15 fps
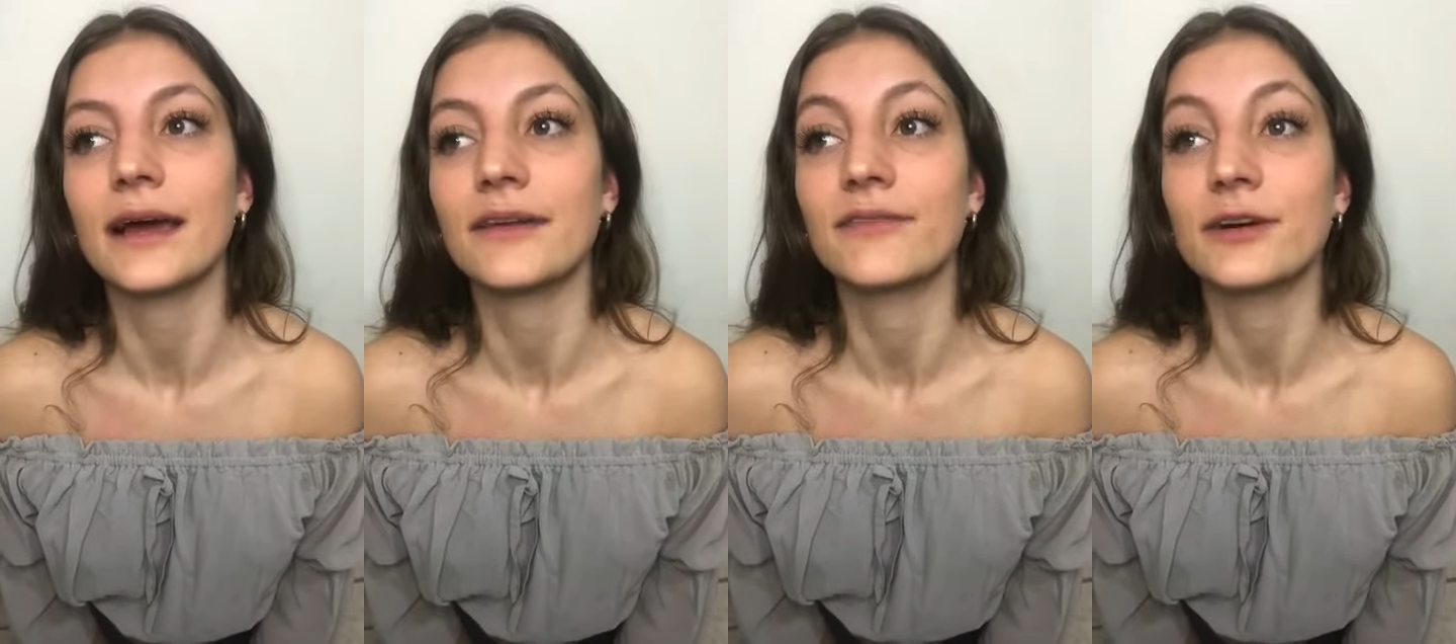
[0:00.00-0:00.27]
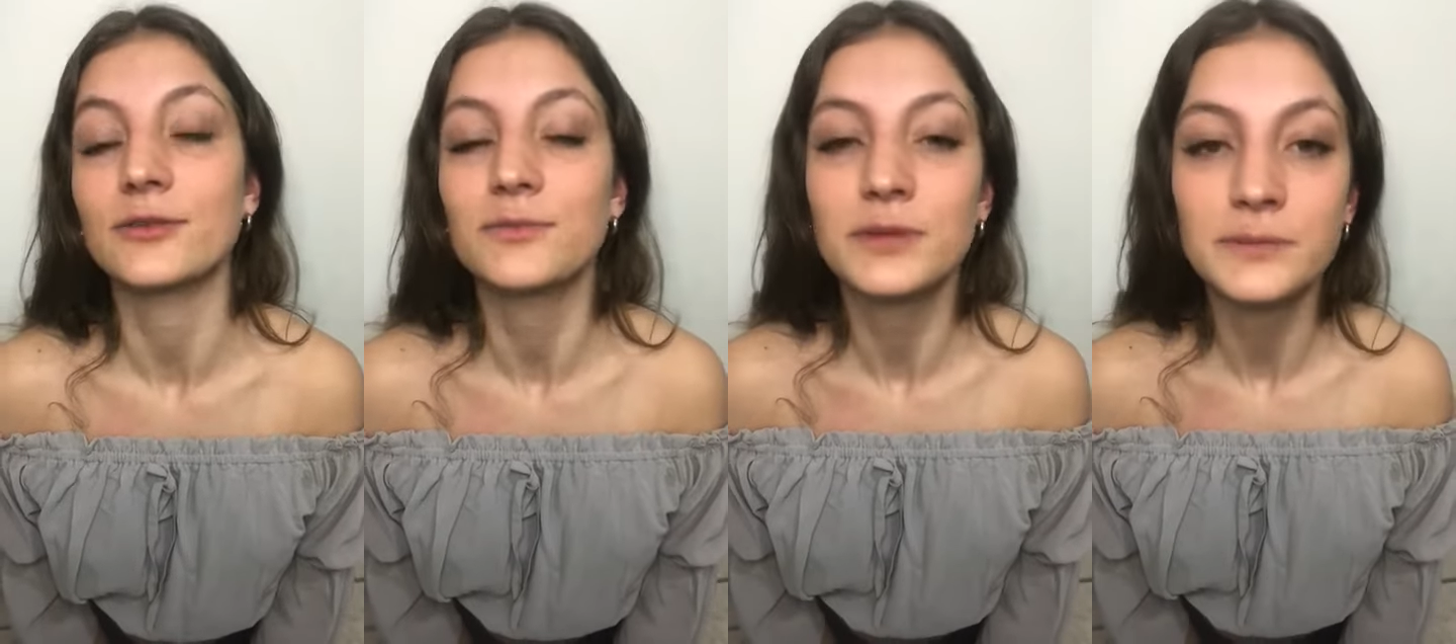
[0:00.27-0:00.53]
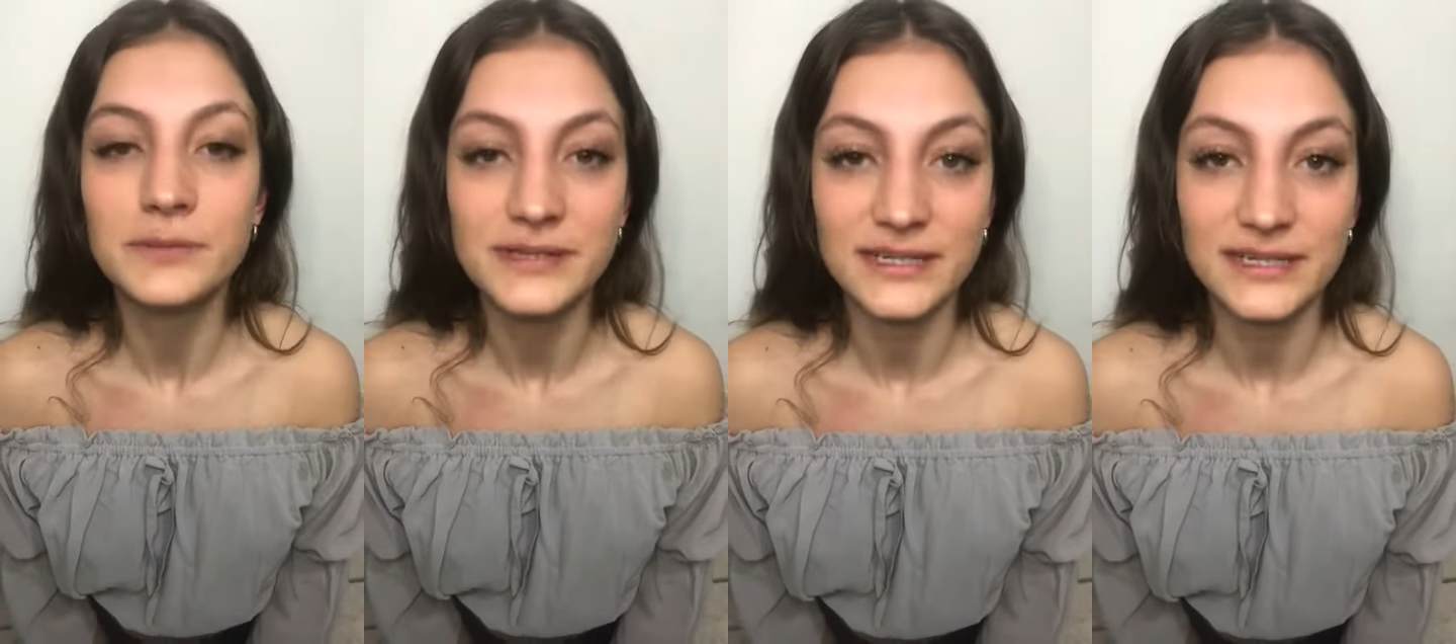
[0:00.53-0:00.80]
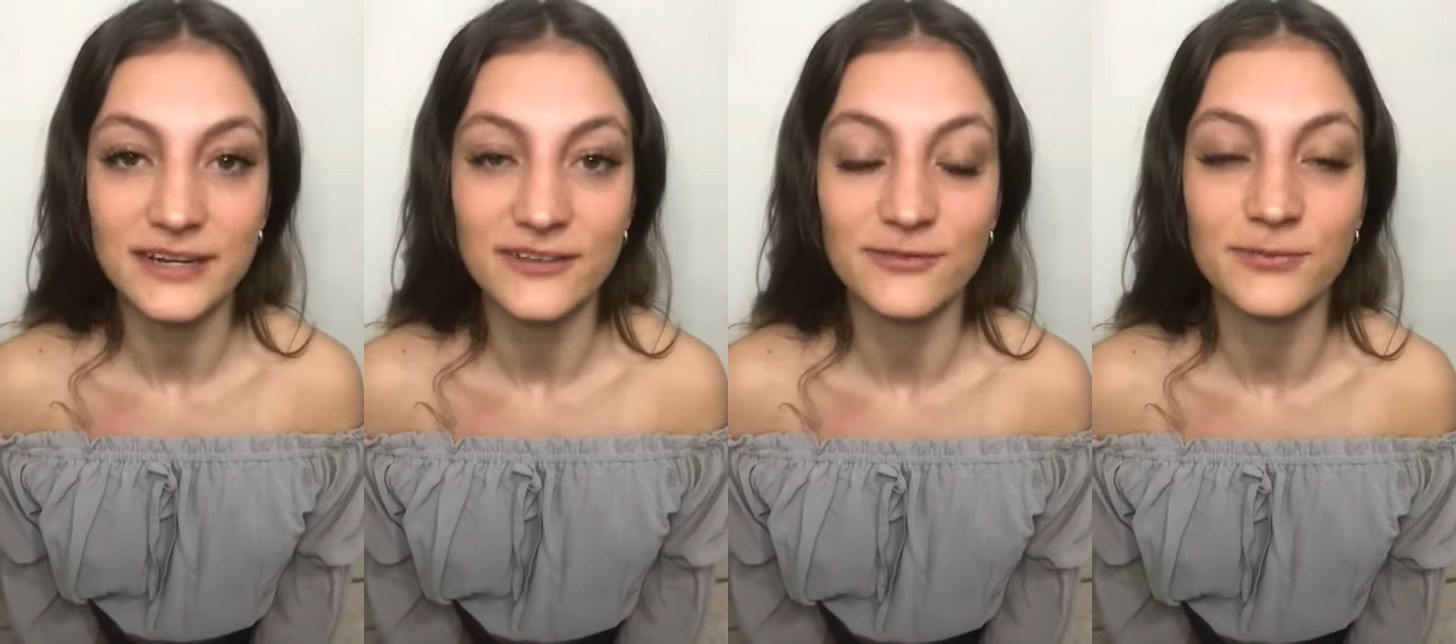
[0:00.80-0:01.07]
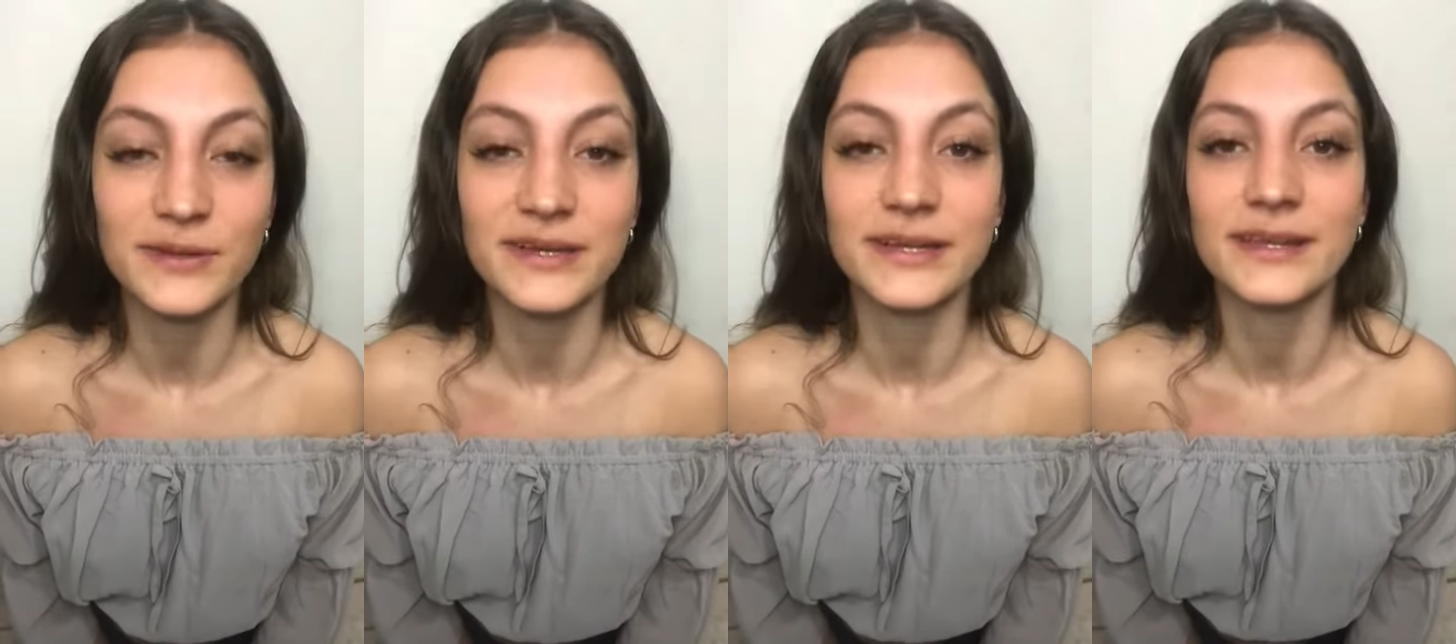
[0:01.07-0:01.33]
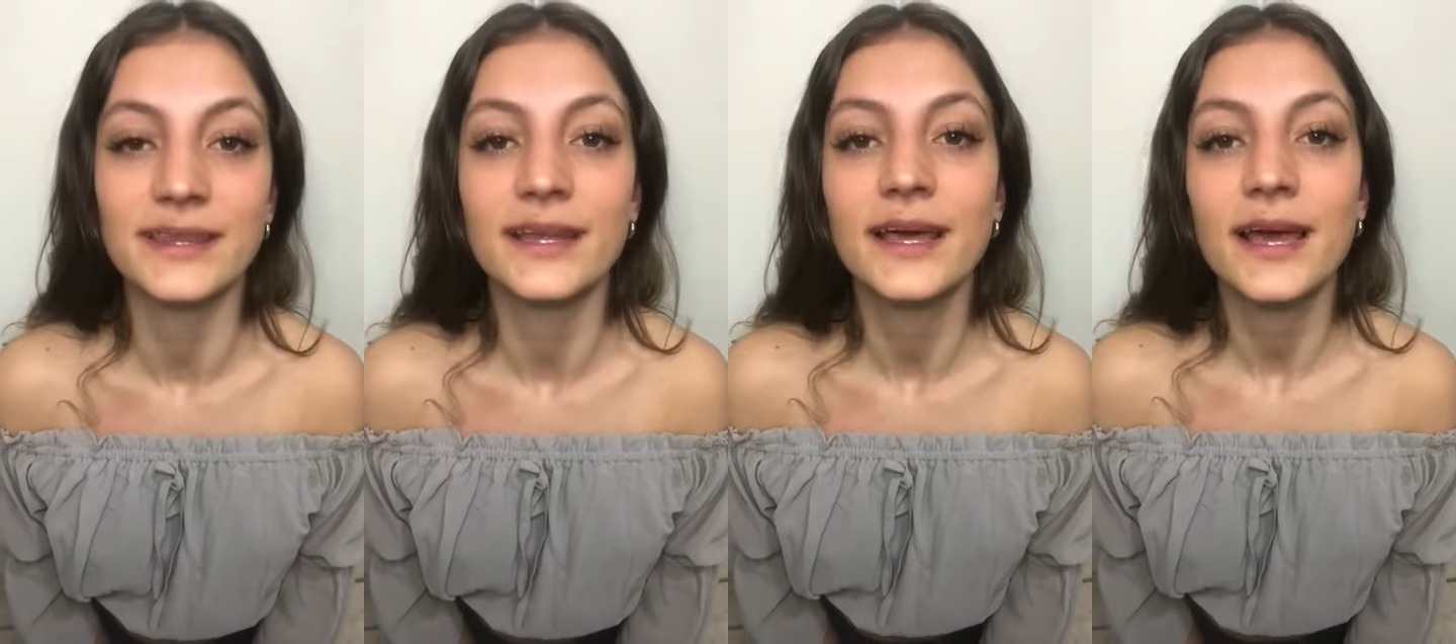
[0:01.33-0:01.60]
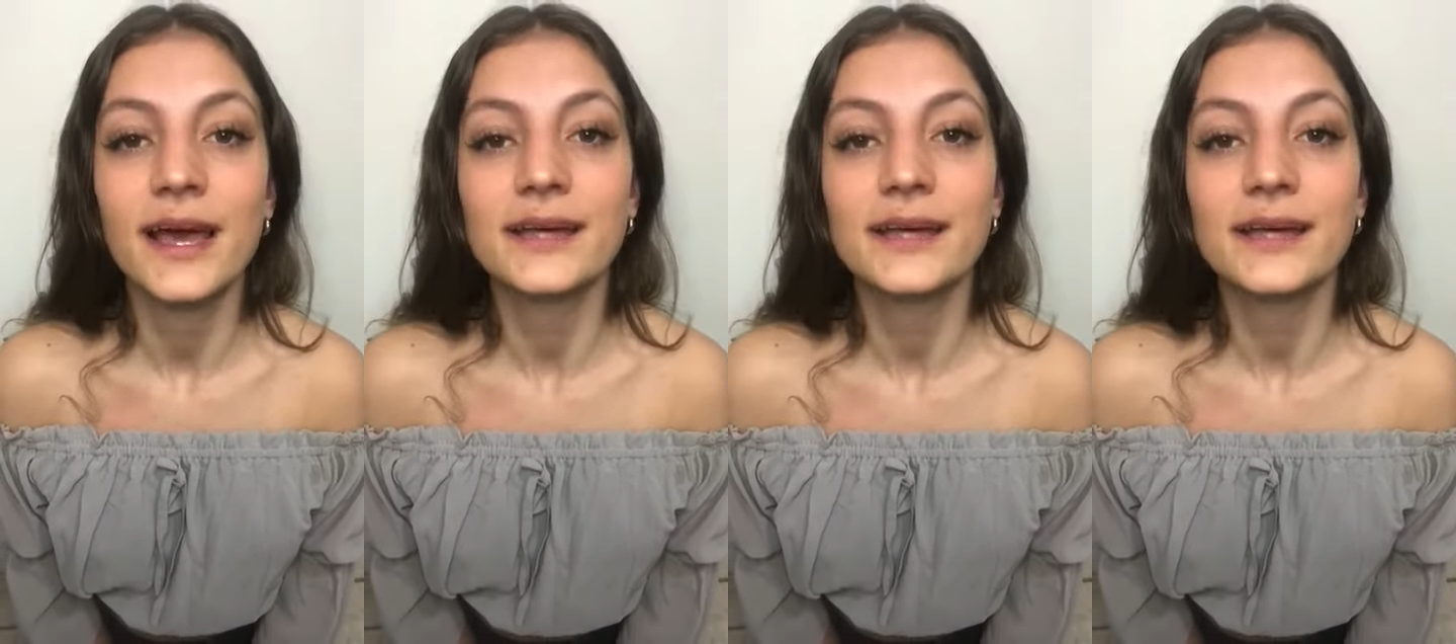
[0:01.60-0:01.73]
I found people that have been